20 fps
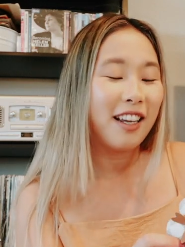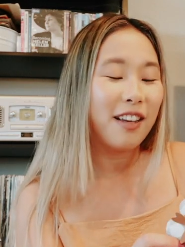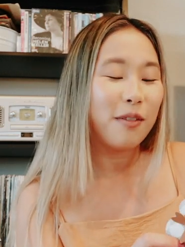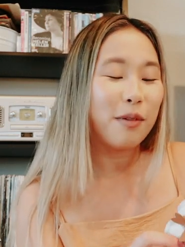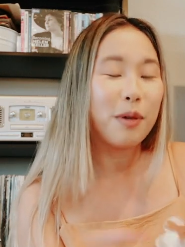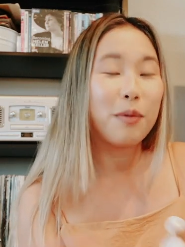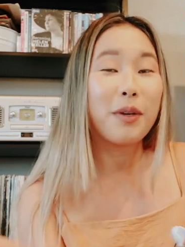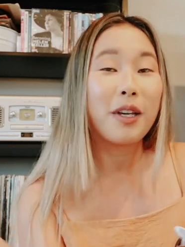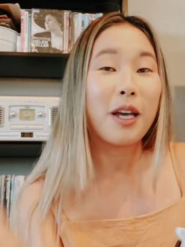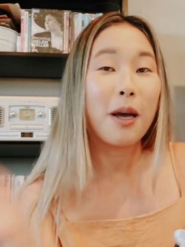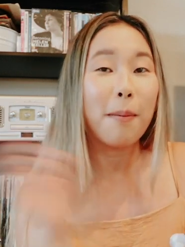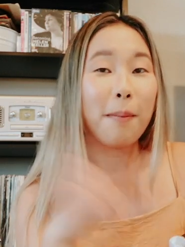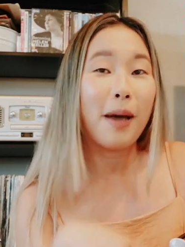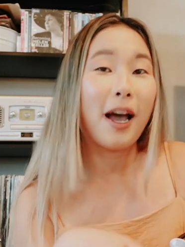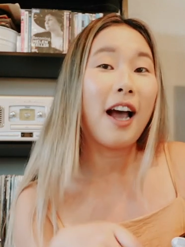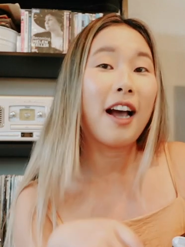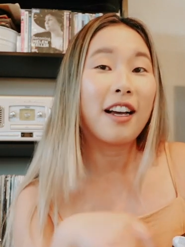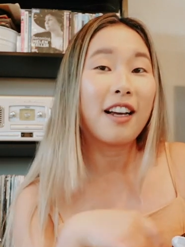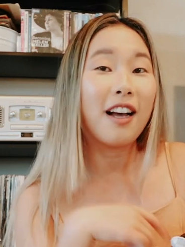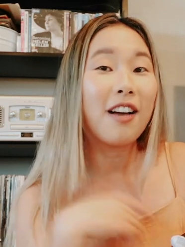When we come
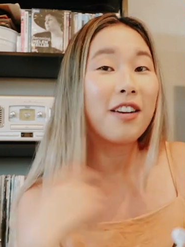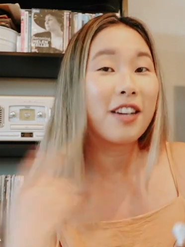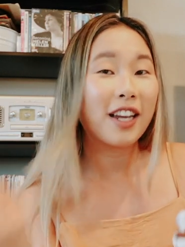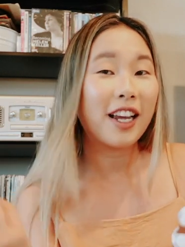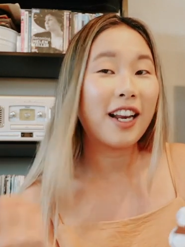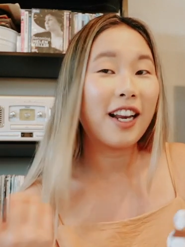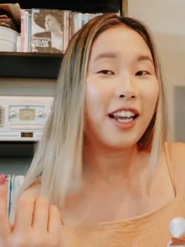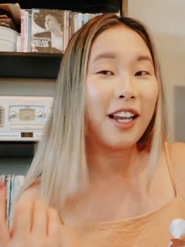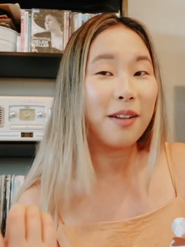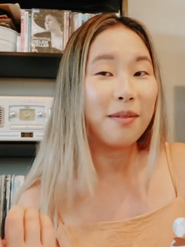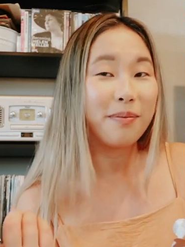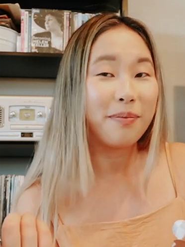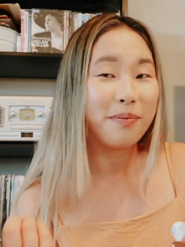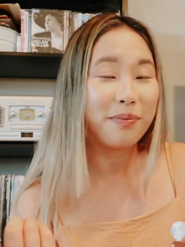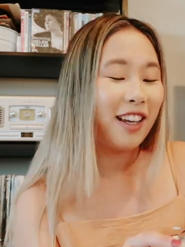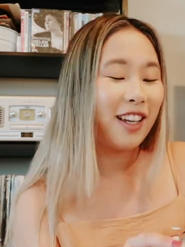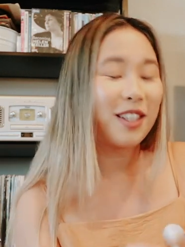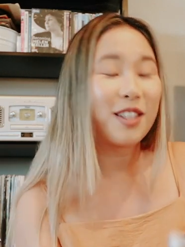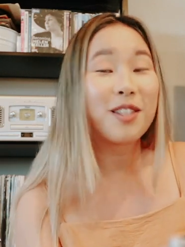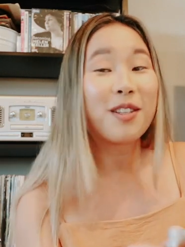back, I'll get it.
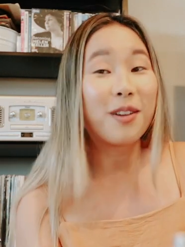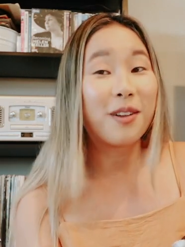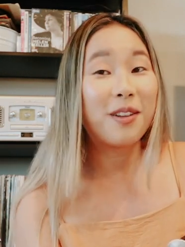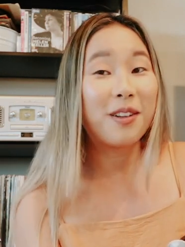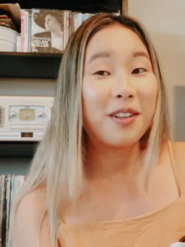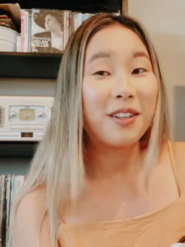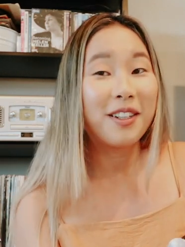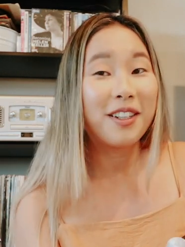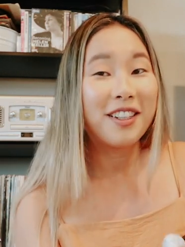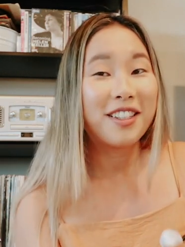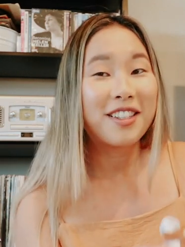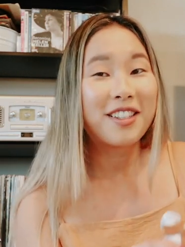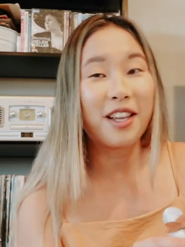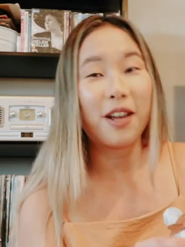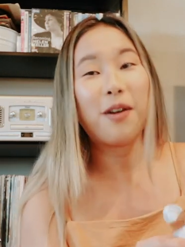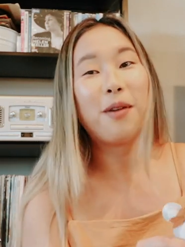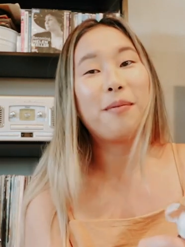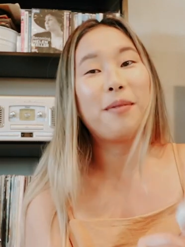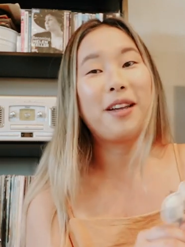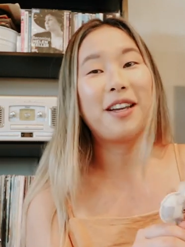It sold, so
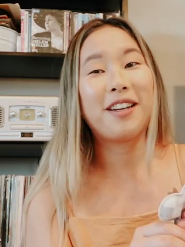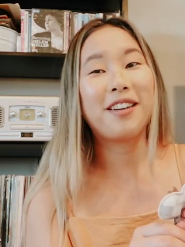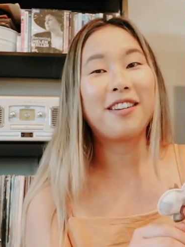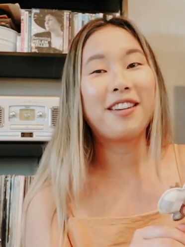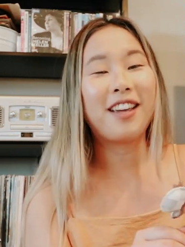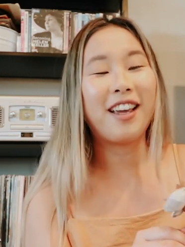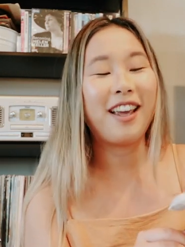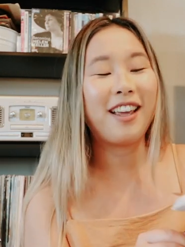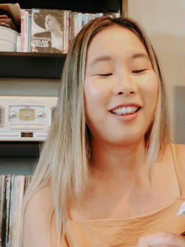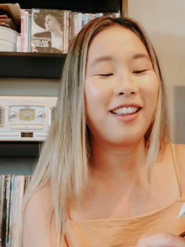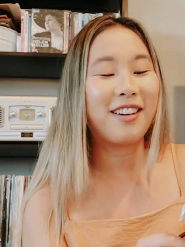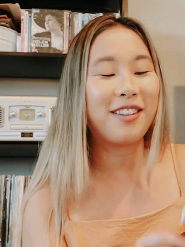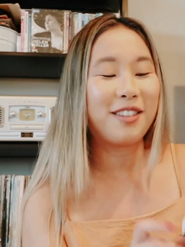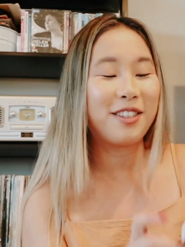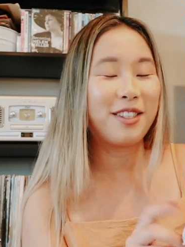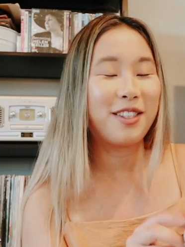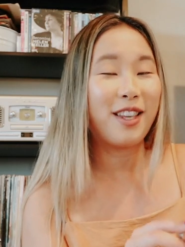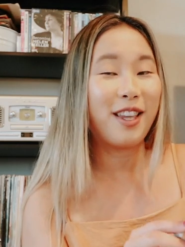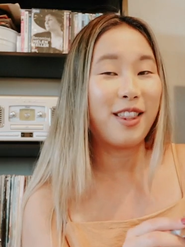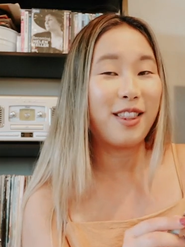I'm like, okay, then I'll
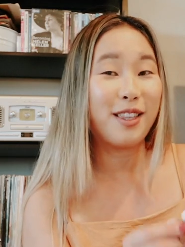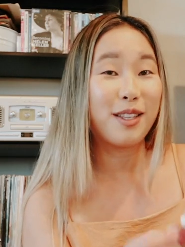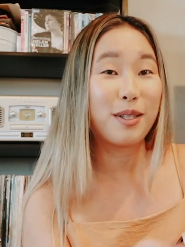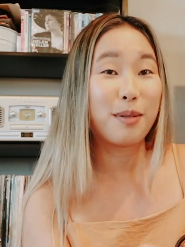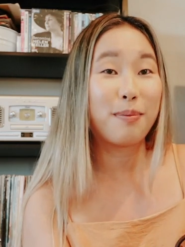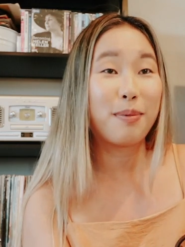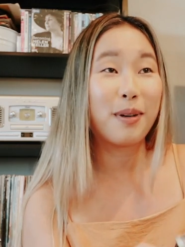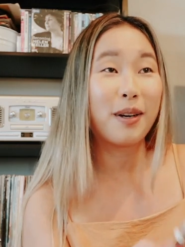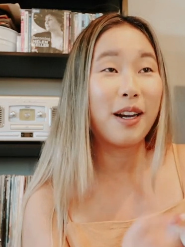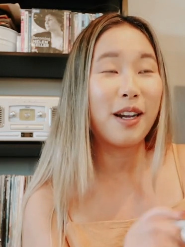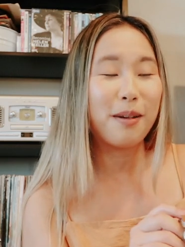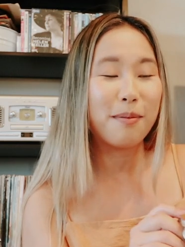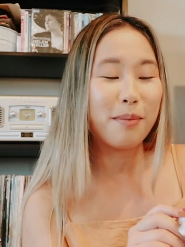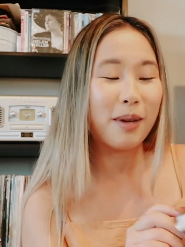just get this print.